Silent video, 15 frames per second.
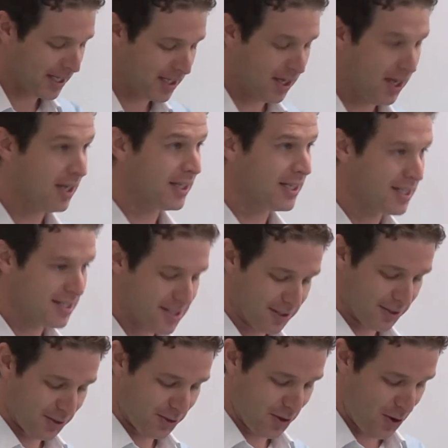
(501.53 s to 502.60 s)
colleagues
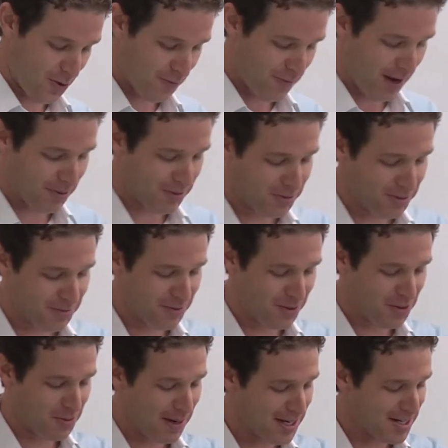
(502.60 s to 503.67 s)
and co-founder of the
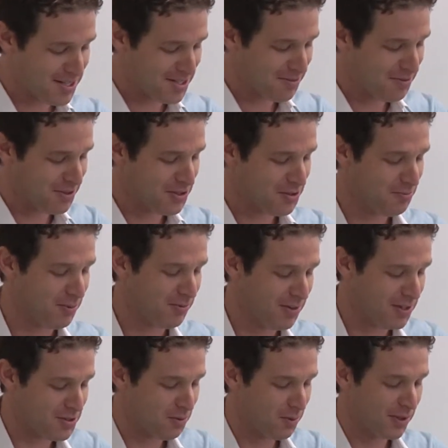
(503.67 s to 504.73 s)
Humanities Division,
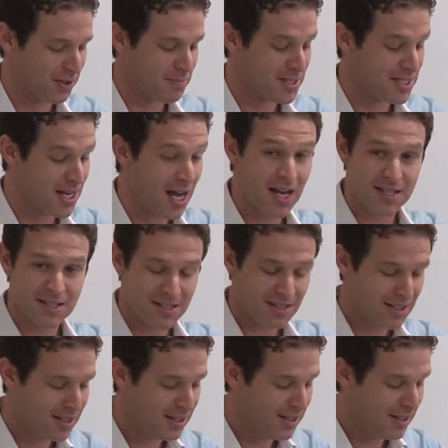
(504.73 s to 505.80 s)
Professor William Saas,
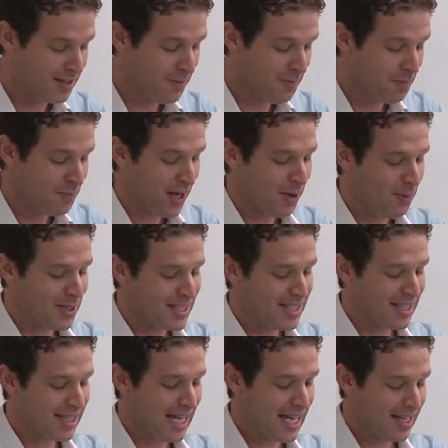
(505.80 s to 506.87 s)
I want to
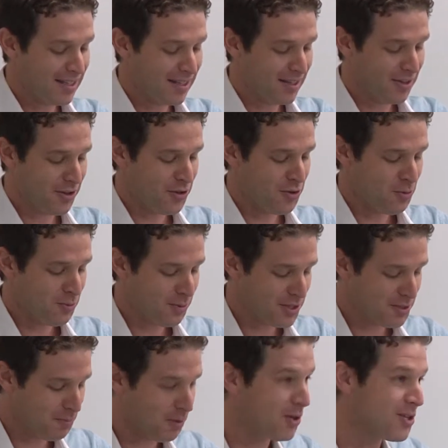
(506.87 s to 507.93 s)
thank the
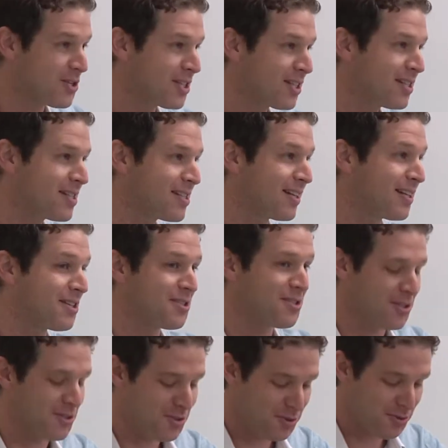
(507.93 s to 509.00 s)
numerous persons and
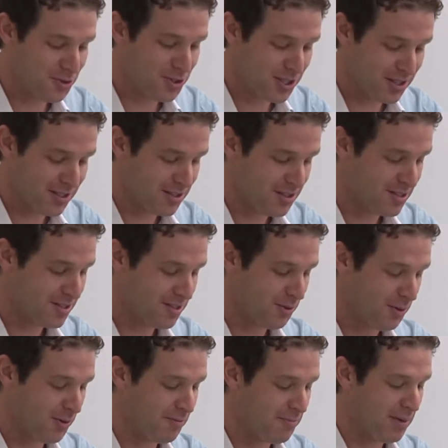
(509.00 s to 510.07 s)
institutions
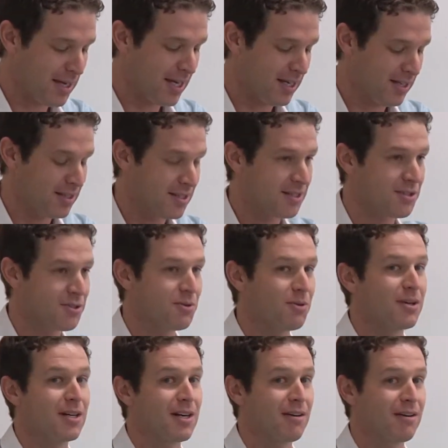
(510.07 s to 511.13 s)
who have made this
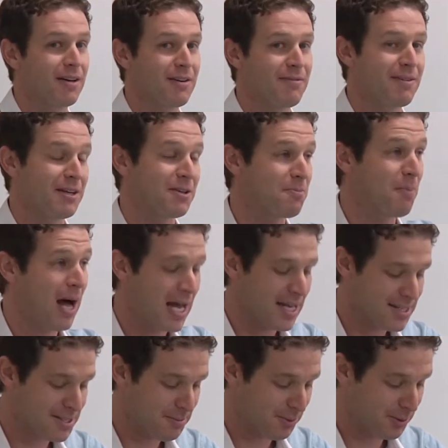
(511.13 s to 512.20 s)
extraordinary event
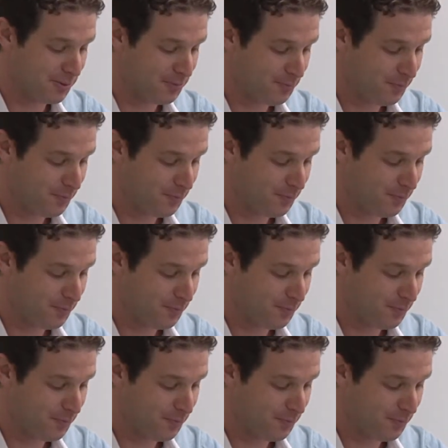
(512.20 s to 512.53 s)
possible.